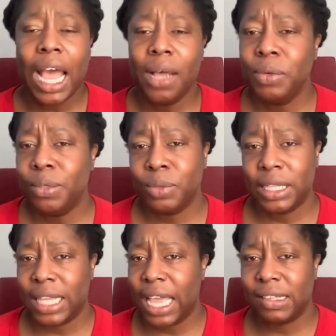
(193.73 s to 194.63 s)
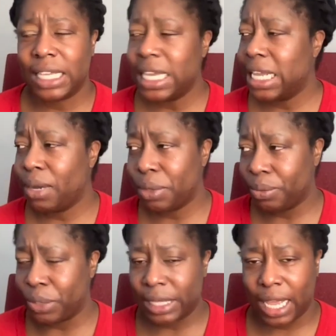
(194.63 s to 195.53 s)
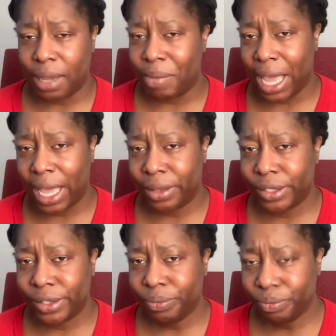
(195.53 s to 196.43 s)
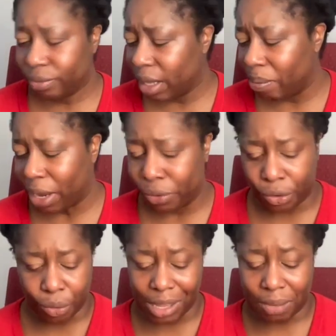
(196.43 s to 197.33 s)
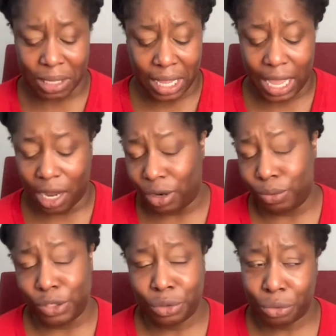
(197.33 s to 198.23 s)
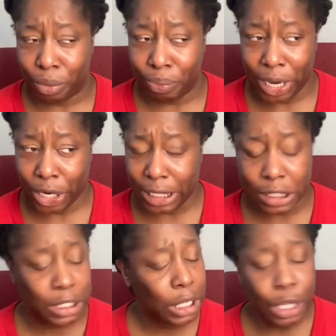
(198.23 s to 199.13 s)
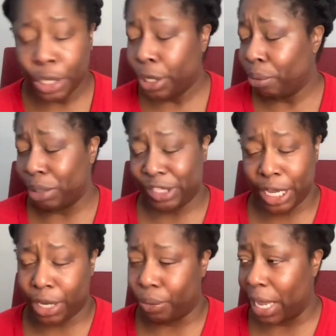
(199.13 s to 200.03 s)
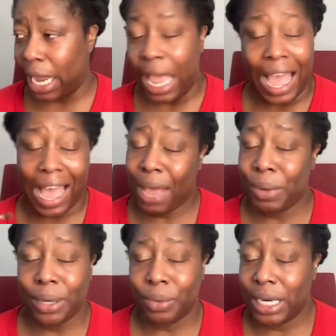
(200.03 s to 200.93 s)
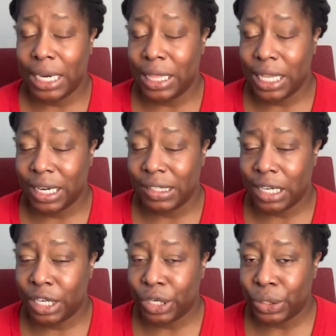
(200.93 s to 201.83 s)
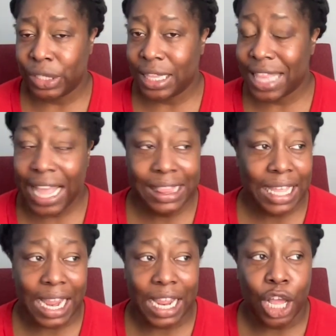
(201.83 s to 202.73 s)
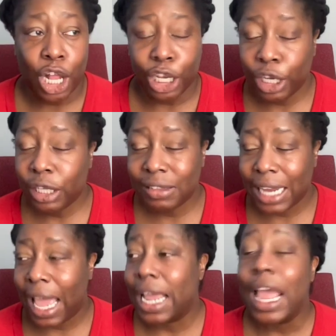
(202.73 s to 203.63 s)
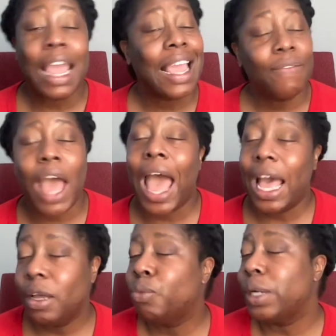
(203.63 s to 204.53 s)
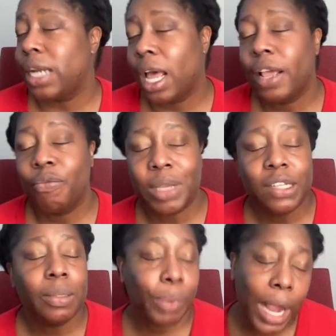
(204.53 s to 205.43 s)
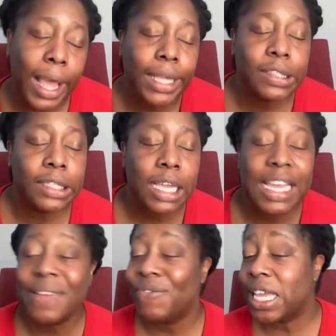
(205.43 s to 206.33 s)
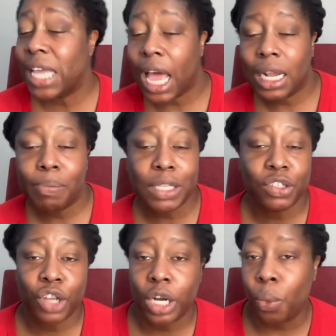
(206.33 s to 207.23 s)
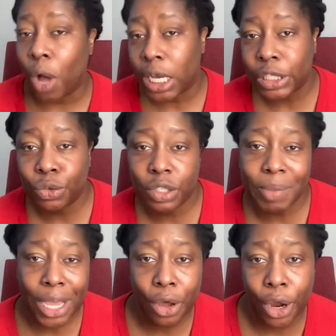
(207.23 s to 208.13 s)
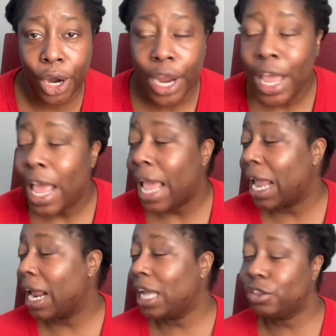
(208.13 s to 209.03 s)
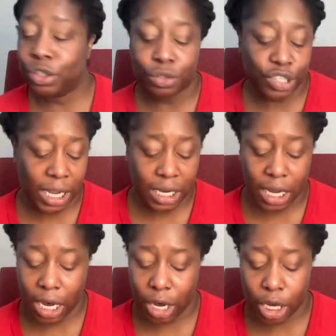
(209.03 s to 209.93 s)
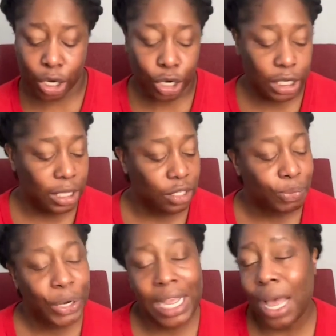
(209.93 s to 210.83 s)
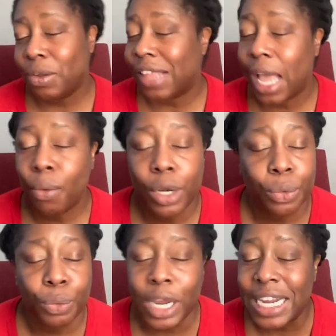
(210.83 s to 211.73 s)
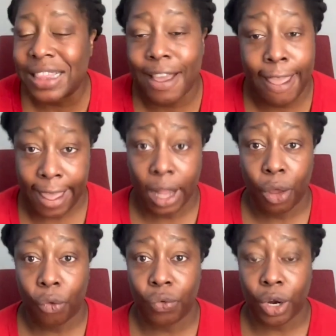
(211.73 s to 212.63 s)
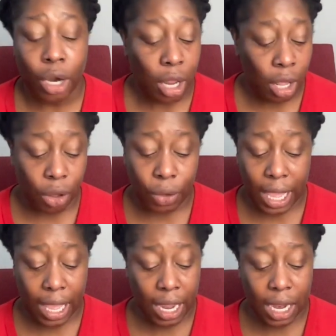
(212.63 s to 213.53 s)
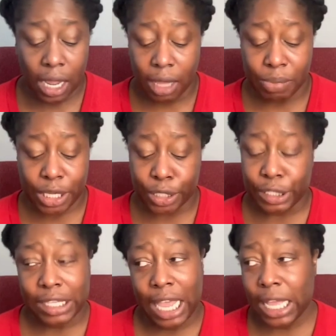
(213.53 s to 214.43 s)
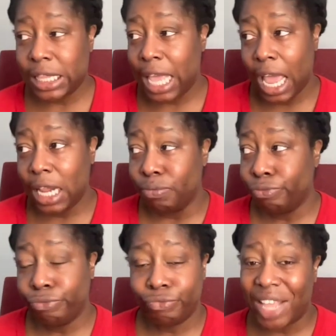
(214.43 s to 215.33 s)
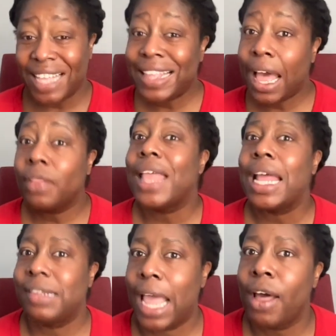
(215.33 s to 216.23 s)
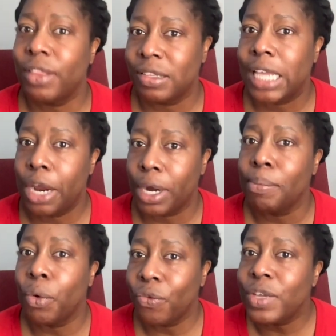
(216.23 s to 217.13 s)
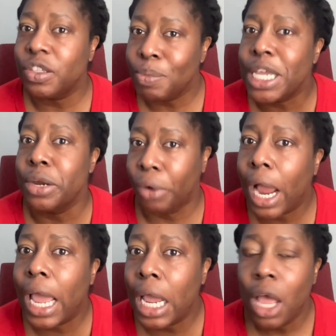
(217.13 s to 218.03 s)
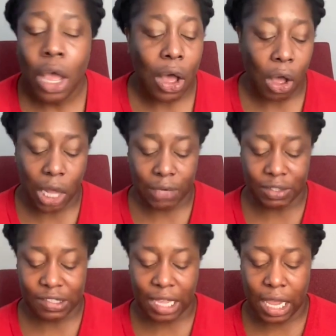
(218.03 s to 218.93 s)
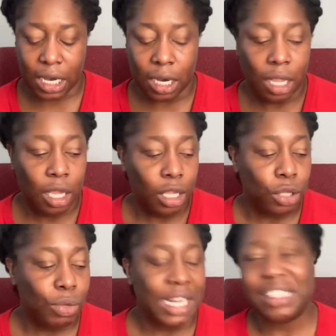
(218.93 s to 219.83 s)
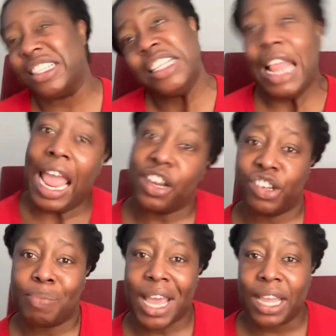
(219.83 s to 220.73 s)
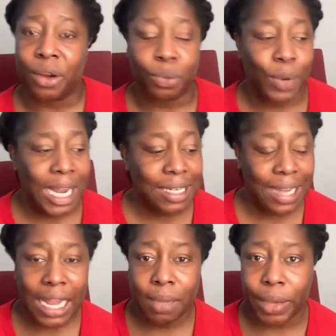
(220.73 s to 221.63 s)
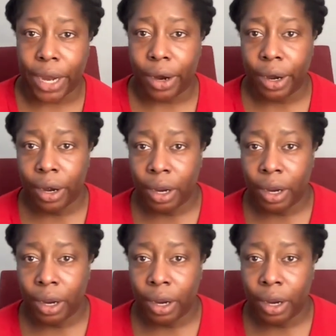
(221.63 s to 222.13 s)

I wouldn't want that. As a kid, I wouldn't want that in my house, in my room. I'd be like, I don't know what you're doing, parents, but take it away. I wouldn't want it in there as an adult. That thing looks like, if I would not have been surprised if it got up and started walking towards my car. And I told Jan and Erica early this morning, I was like, I would have run it the hell over, okay? Because that that mm, that's how that's how the scary movies be, right? All of a sudden, you get snatched by a red teddy bear.